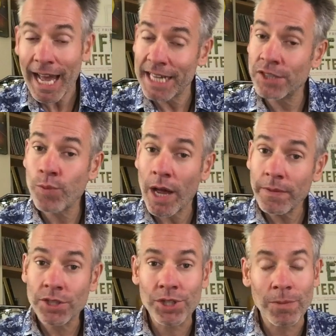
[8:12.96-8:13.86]
And it's
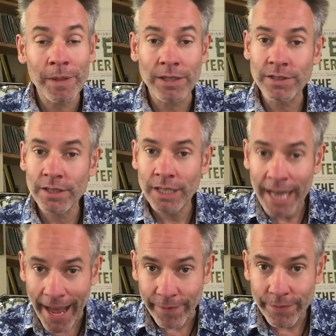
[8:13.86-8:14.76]
one that should appeal to the
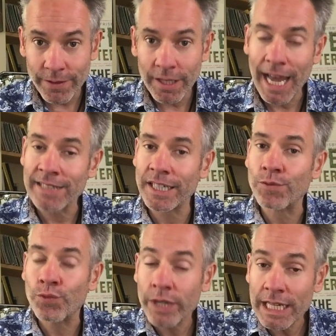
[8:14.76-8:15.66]
left, as it
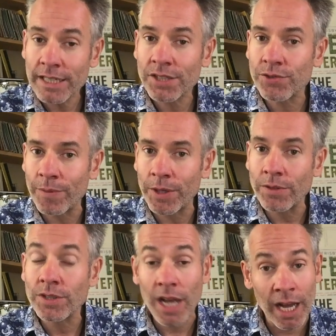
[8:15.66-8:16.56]

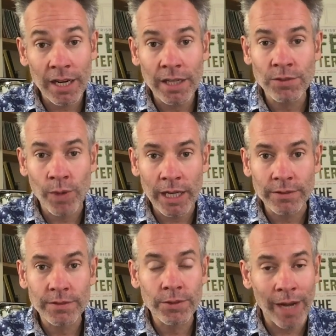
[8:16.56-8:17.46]
redistributes unearned
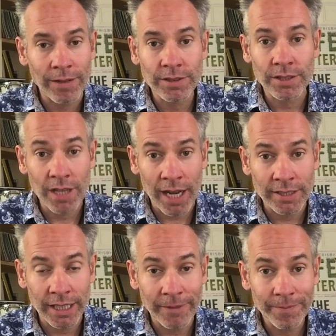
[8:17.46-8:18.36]
wealth throughout
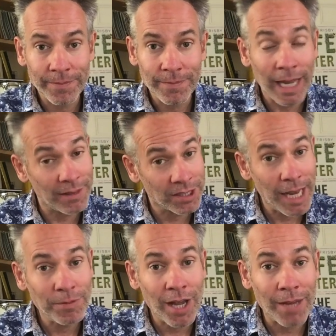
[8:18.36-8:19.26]
society. At the
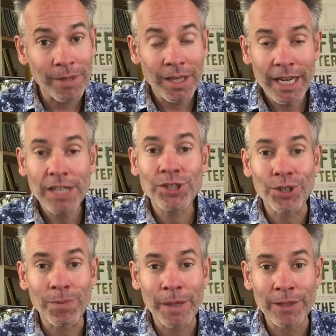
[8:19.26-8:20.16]
same time, it
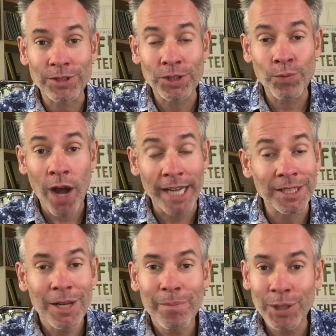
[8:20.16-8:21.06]
should appeal to the right.
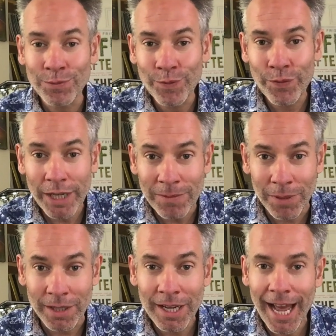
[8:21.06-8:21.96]
Milton
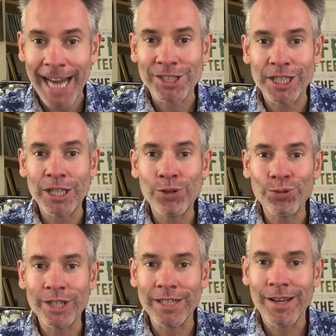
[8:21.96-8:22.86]
Friedman actually
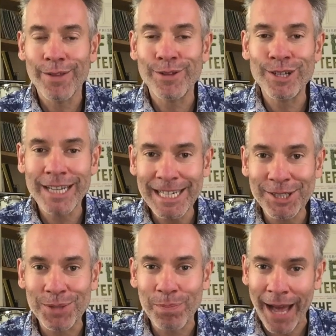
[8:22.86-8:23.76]
called it the
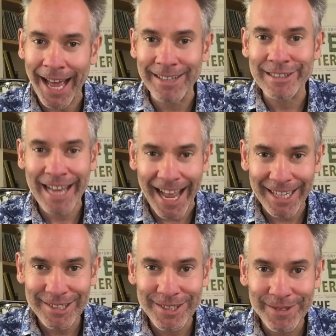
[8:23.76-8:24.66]
least bad
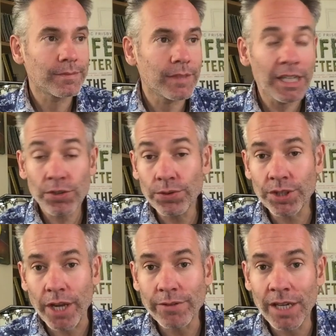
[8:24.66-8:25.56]
tax. It's
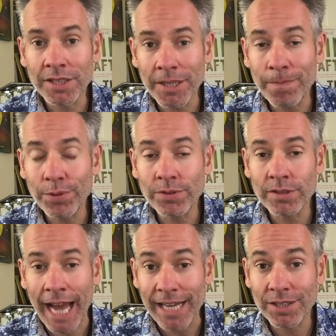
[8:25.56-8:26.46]
also a simple
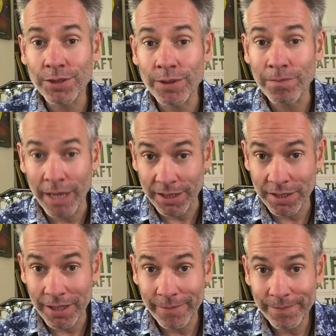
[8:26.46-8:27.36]
tax to
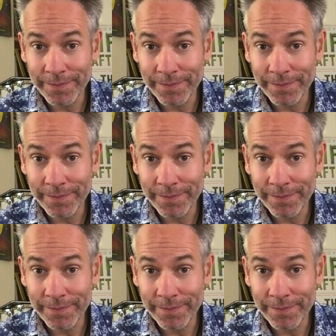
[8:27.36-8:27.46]
administer.